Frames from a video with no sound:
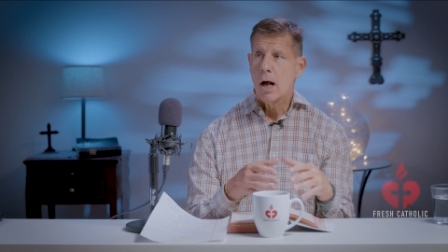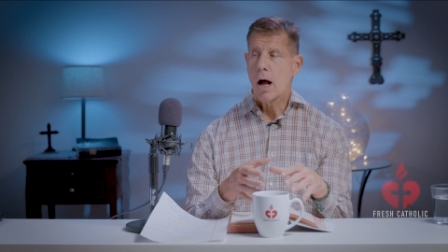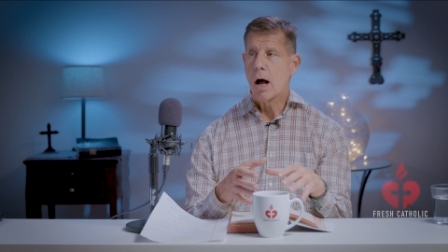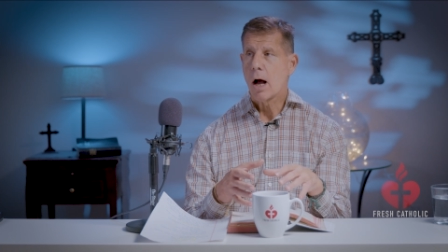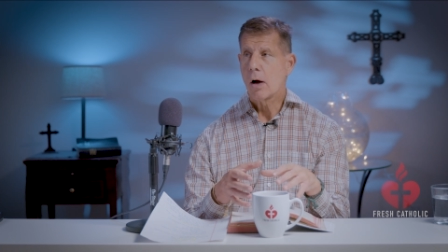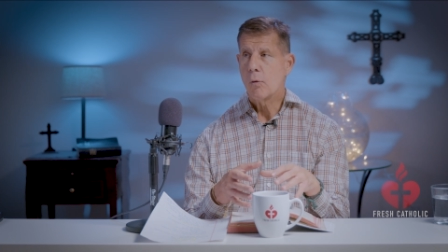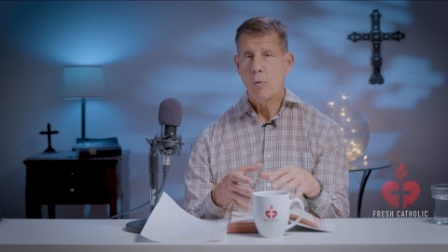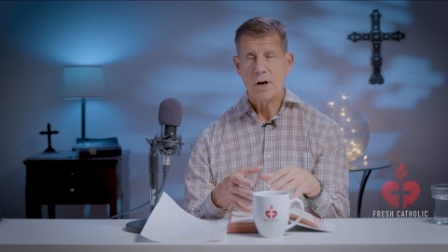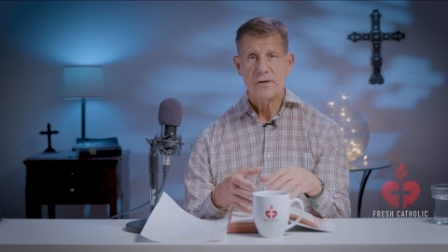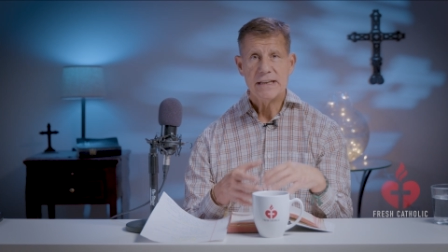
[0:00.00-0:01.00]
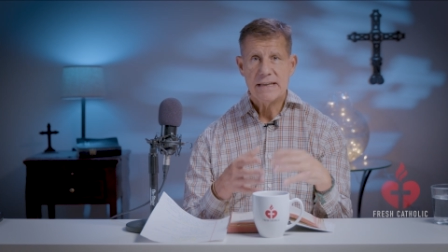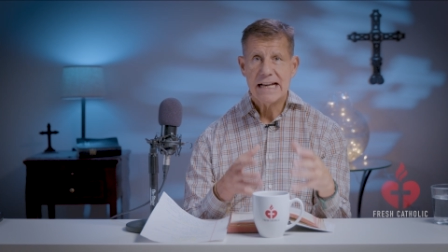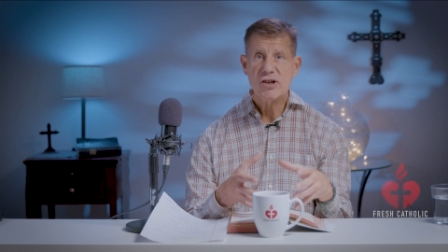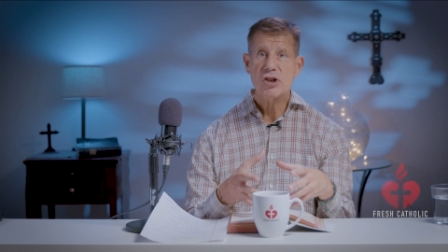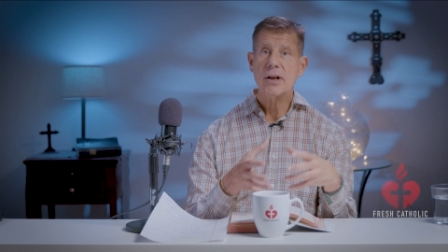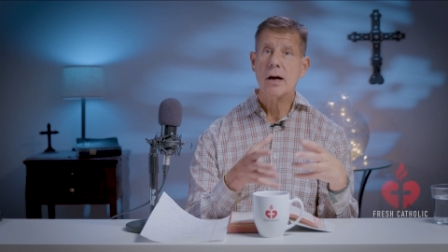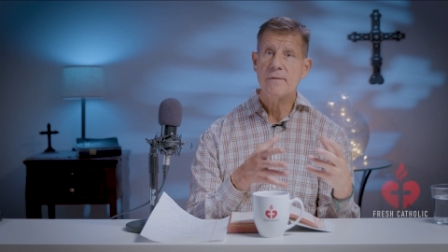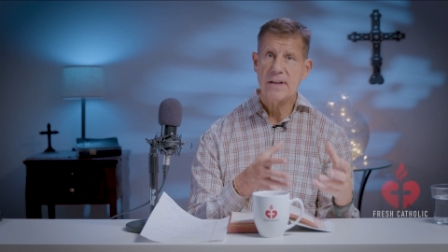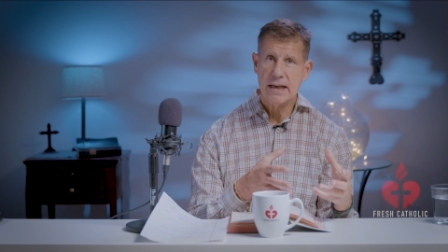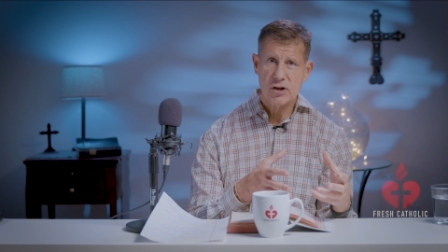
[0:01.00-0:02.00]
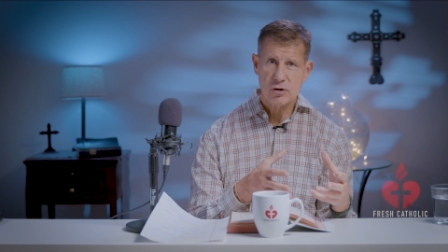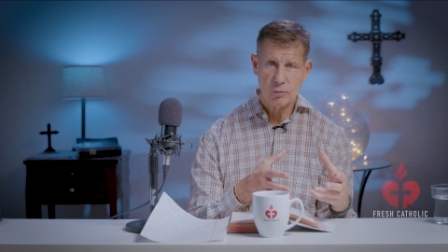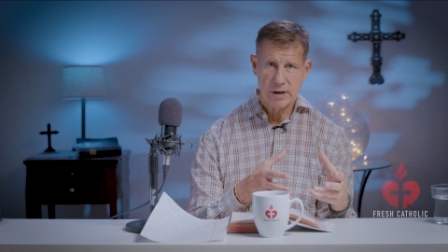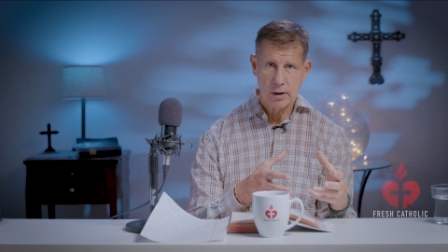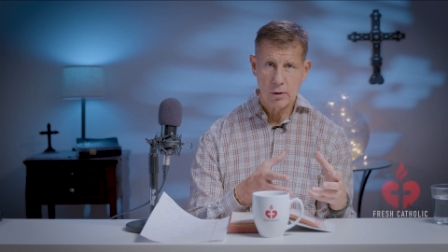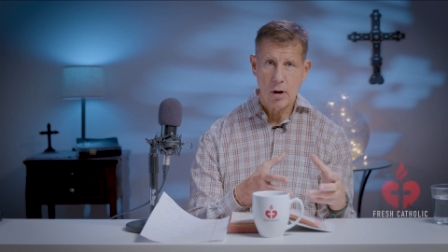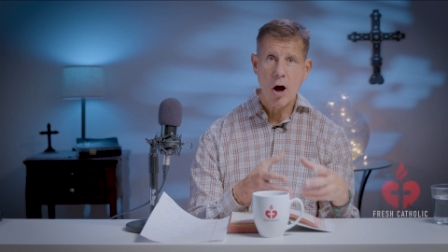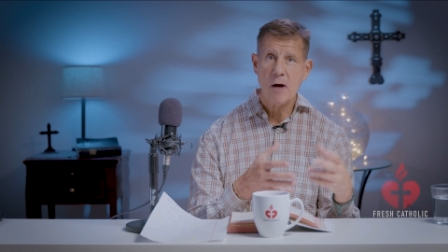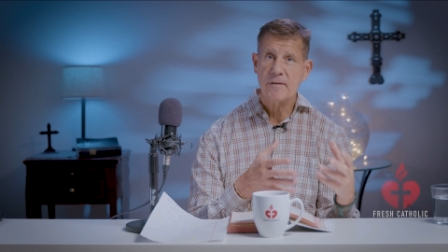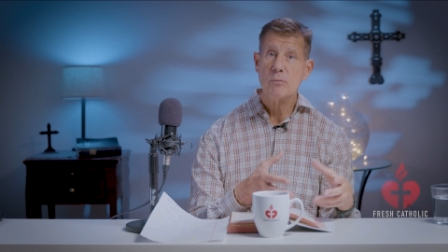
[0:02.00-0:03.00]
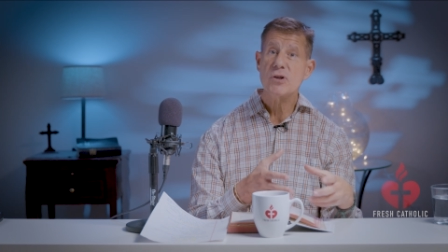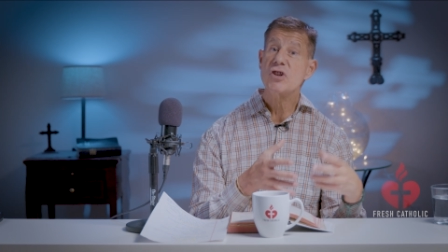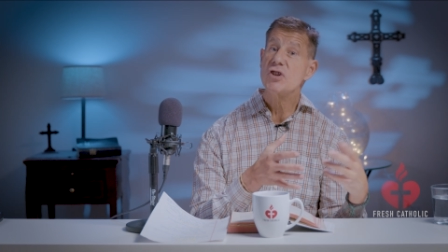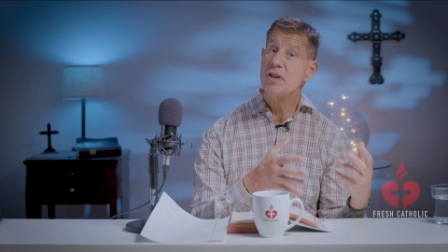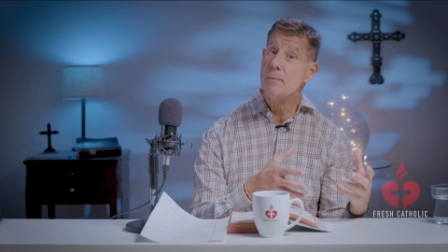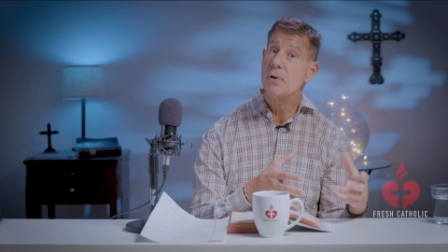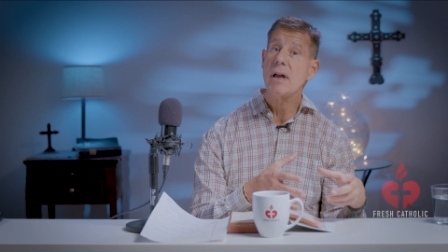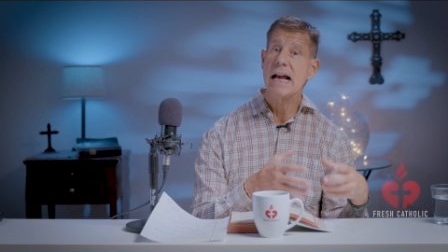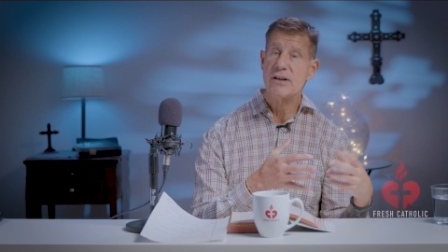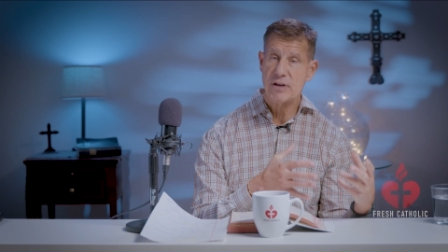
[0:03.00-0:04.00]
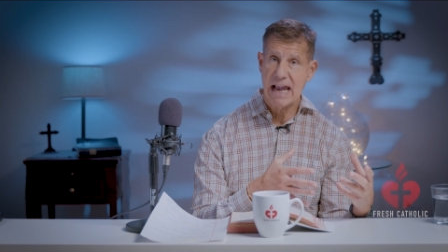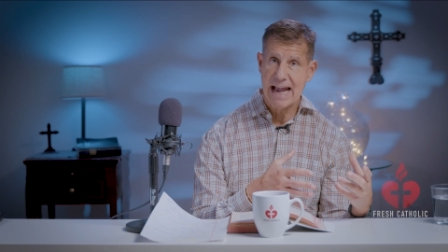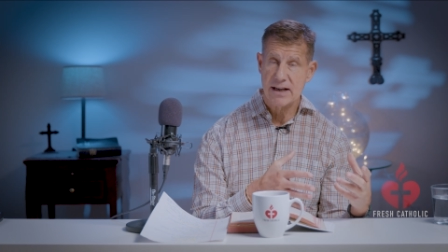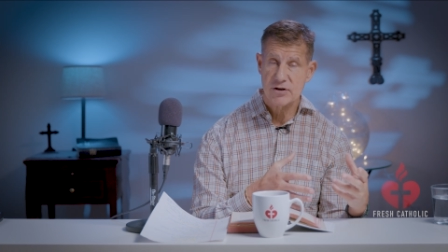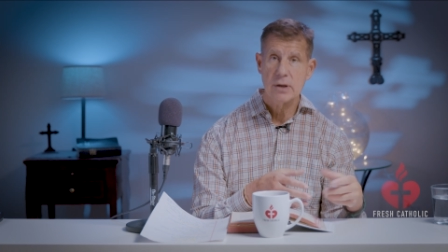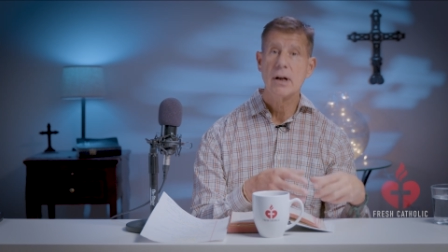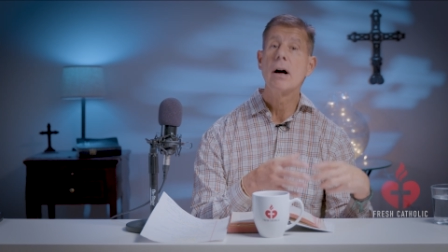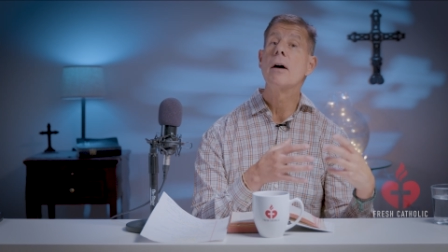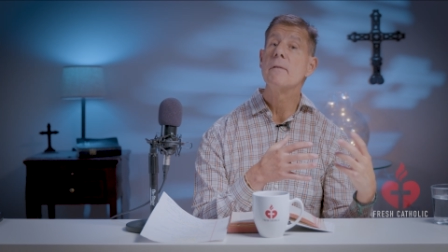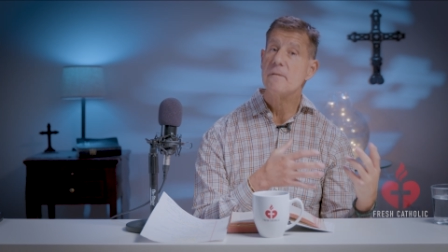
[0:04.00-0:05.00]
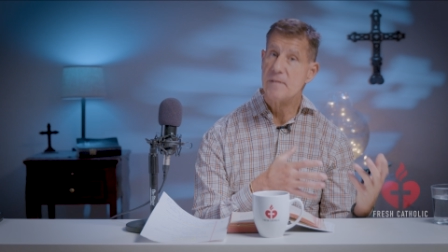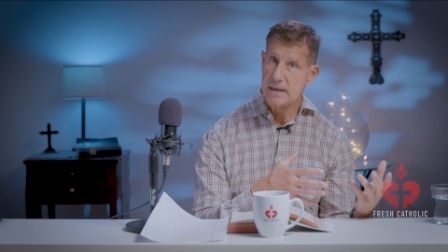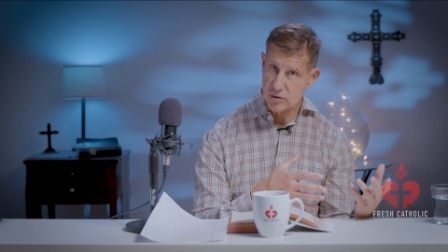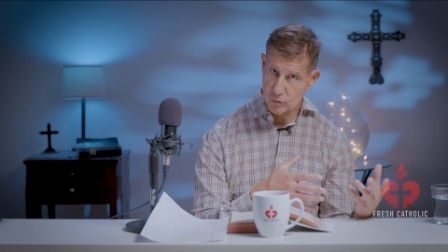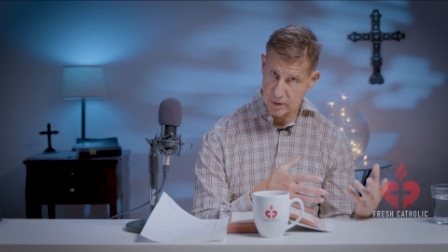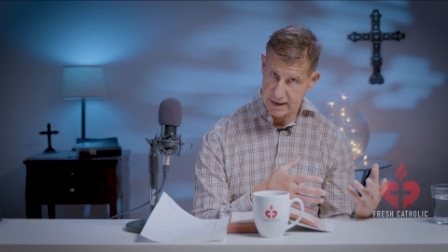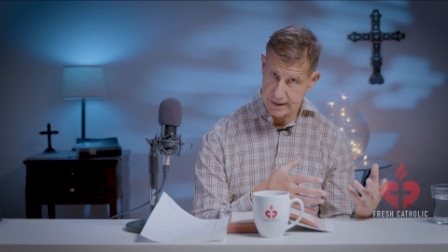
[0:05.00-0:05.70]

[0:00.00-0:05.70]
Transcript: what the nation of Israel often was symbolized as, a fig tree.